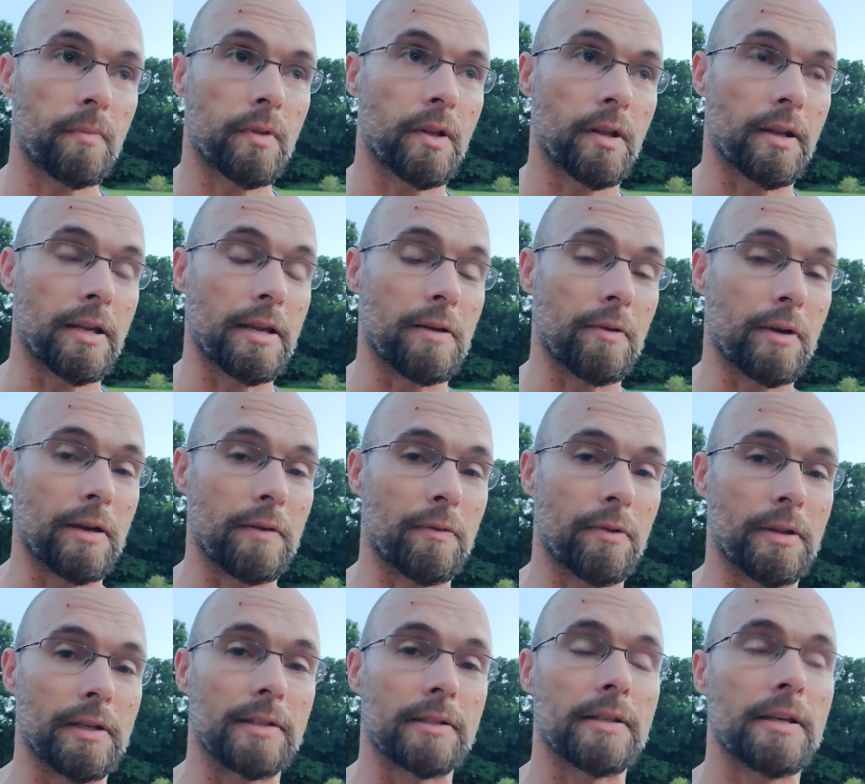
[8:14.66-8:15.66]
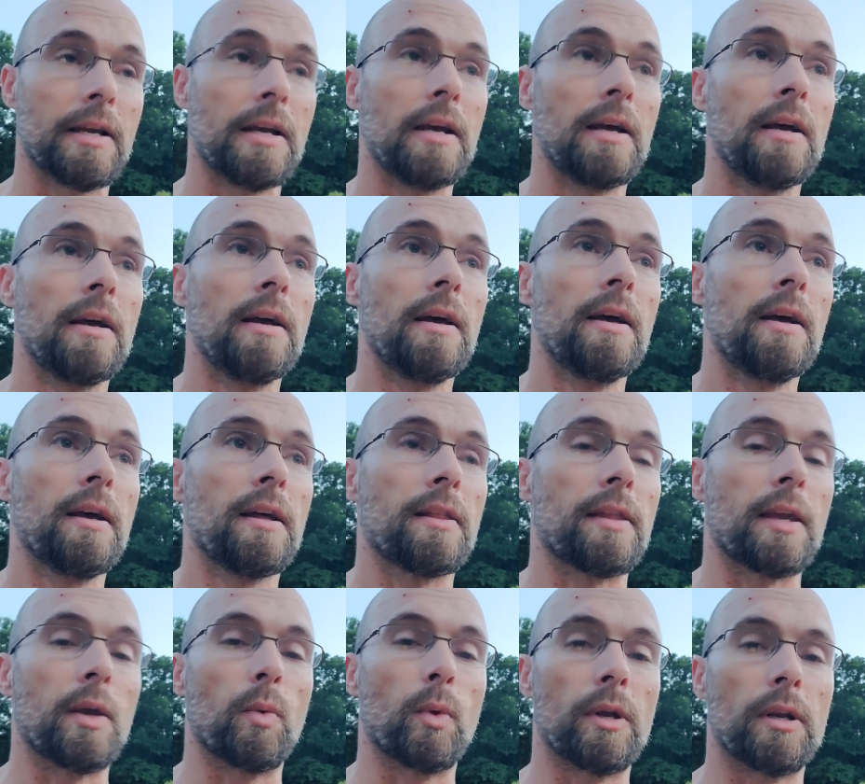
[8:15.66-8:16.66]
Okay, ready for this.
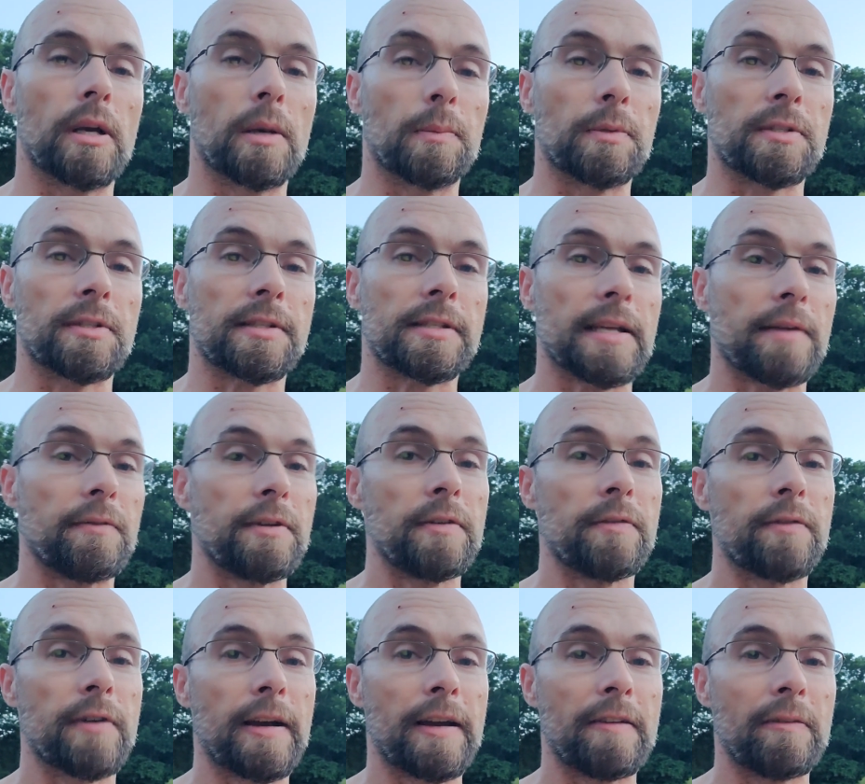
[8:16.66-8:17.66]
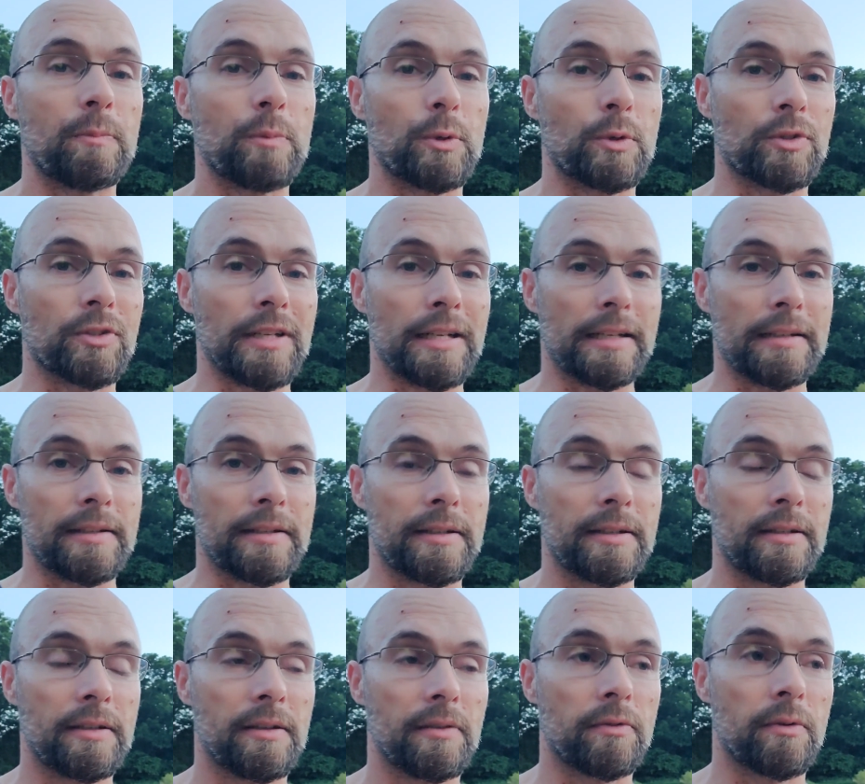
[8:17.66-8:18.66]
They went up 75%
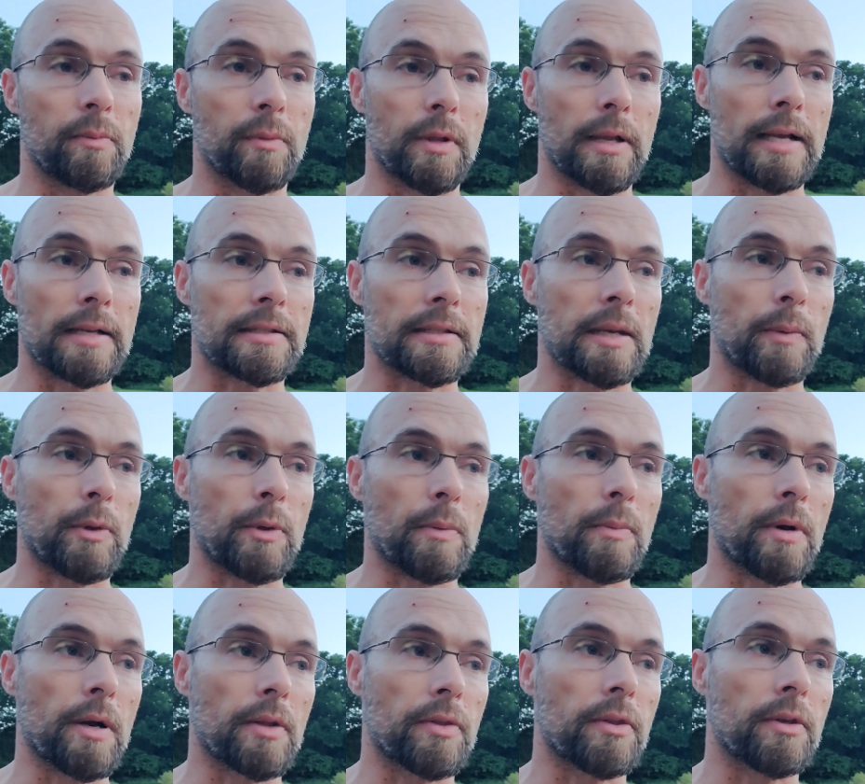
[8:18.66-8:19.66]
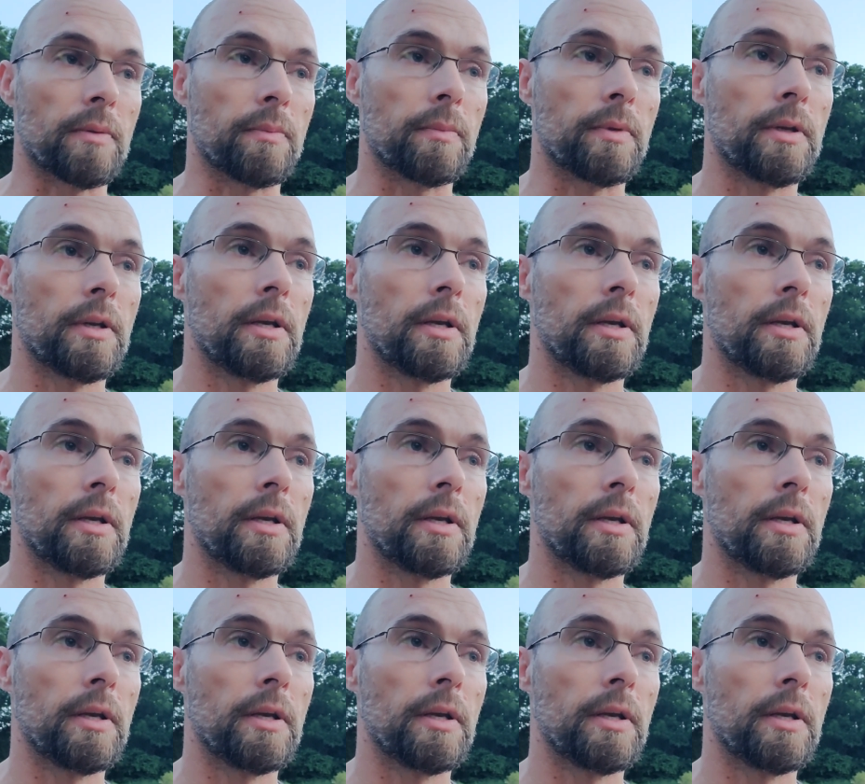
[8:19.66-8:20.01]
from the last time we bought them.